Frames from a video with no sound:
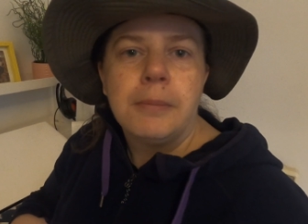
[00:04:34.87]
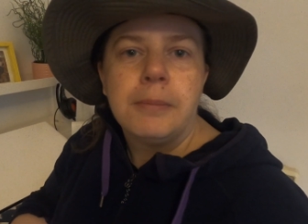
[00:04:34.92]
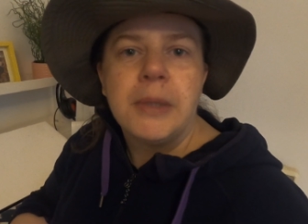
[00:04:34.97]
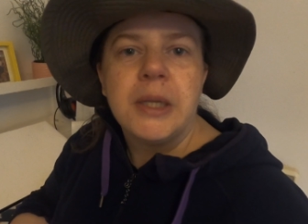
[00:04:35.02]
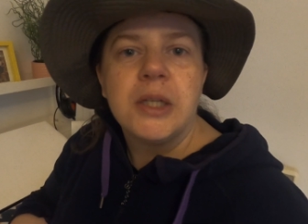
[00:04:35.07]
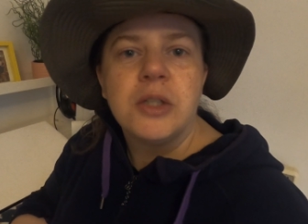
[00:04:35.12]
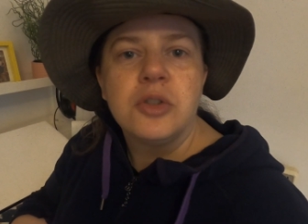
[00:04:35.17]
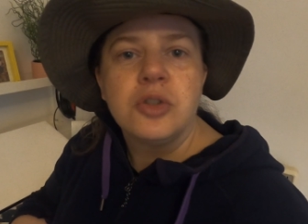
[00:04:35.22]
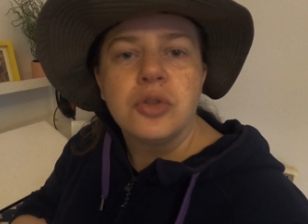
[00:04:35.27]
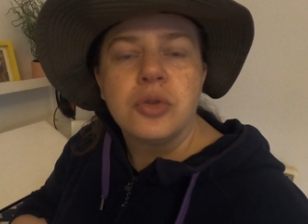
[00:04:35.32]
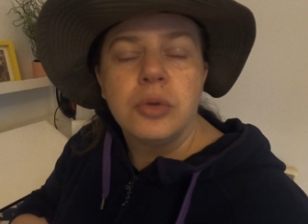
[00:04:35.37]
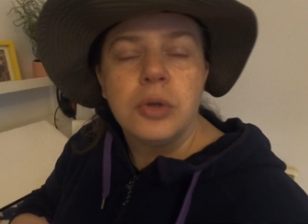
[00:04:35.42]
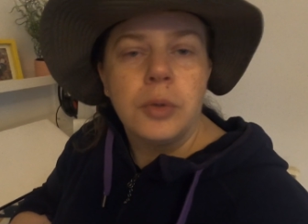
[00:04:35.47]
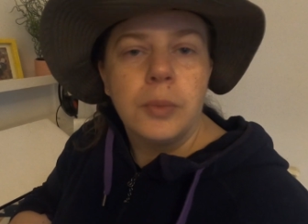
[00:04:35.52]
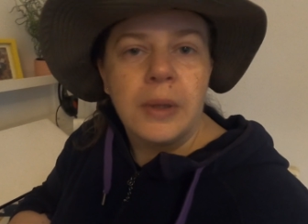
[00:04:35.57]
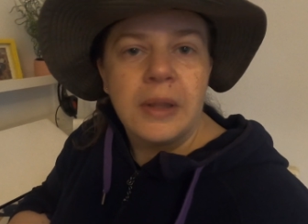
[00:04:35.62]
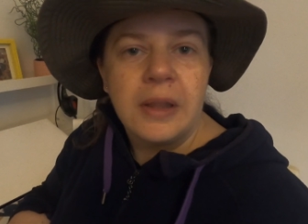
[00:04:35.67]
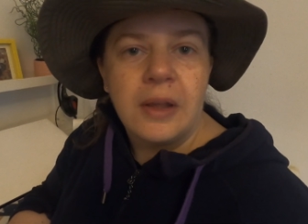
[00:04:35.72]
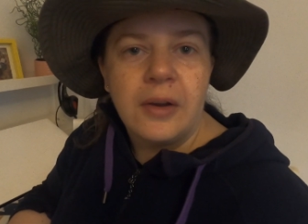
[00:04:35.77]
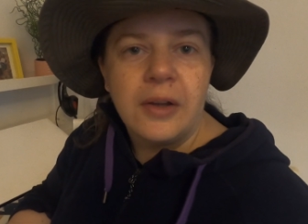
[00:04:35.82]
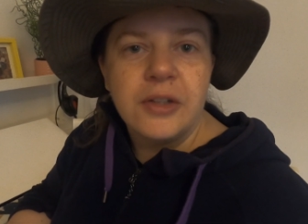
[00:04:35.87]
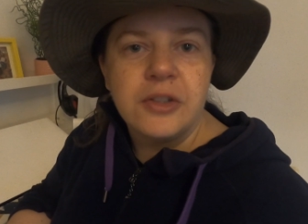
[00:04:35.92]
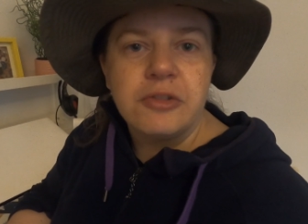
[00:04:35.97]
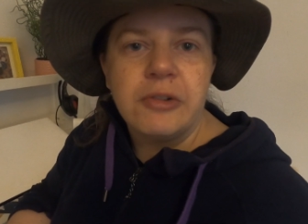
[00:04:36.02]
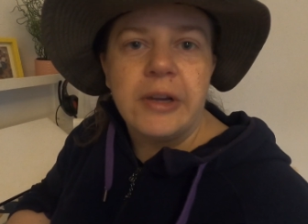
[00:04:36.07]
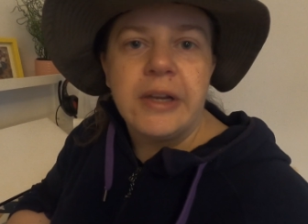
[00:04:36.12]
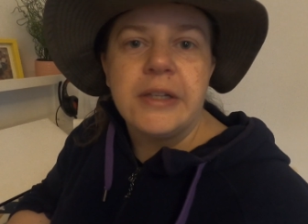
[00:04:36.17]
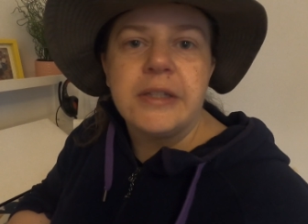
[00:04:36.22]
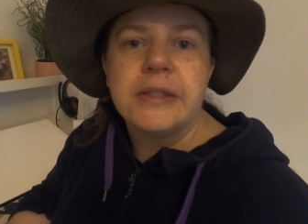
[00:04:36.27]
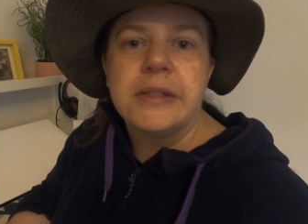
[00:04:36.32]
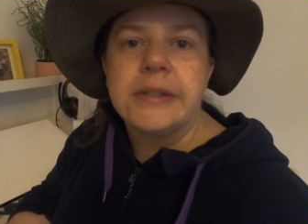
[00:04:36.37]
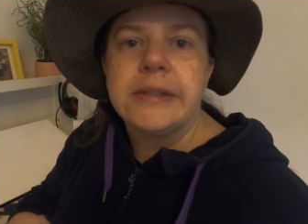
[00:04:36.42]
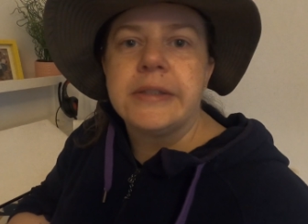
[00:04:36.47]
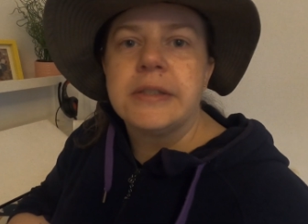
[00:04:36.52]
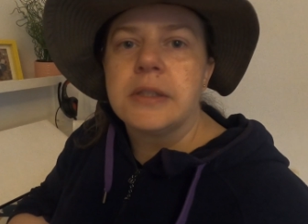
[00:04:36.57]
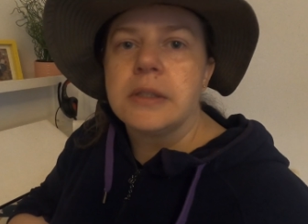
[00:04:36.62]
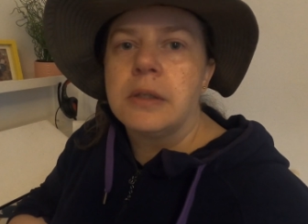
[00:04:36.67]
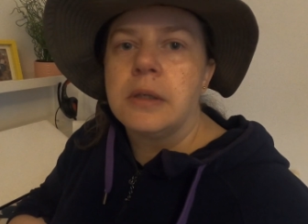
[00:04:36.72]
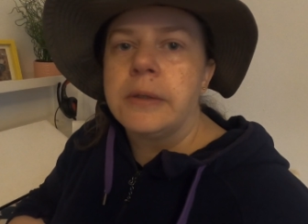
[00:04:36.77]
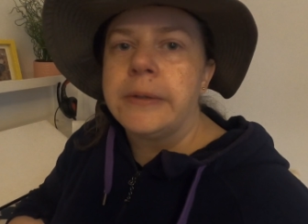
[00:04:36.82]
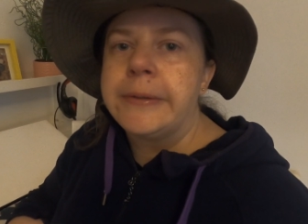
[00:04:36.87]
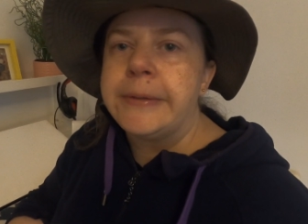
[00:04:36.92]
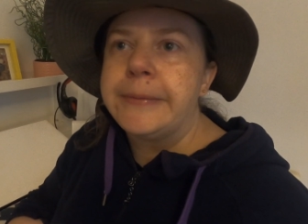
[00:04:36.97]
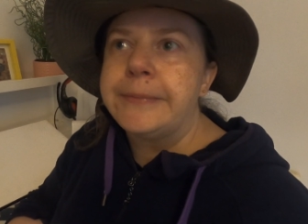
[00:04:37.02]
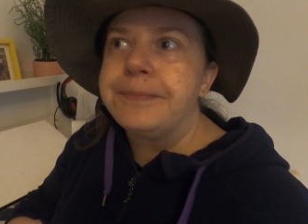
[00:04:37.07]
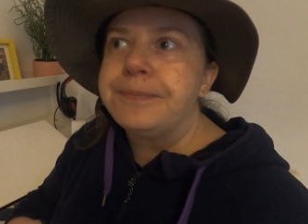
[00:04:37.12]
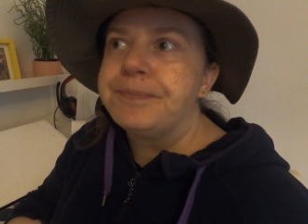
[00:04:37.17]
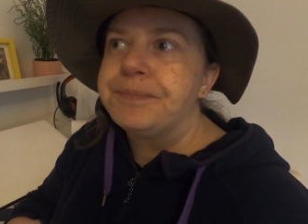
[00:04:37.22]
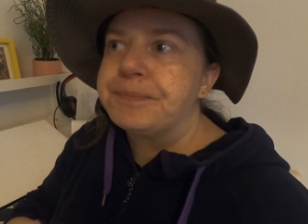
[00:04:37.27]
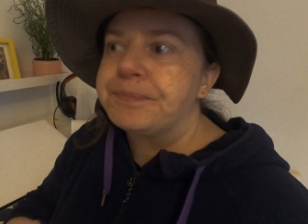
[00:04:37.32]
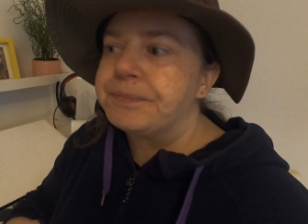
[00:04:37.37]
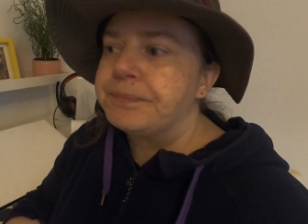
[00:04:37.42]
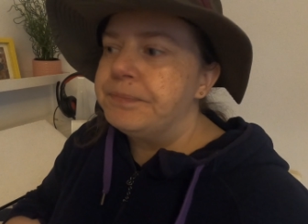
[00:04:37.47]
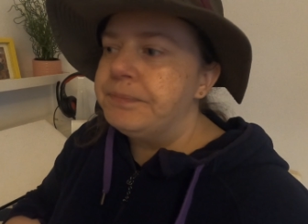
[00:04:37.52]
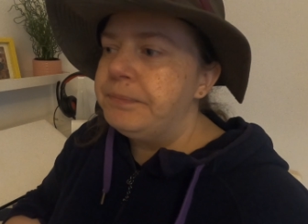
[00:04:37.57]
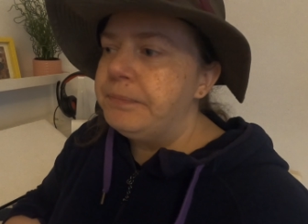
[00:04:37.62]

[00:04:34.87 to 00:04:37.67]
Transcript: making sure you're well hydrated. Um,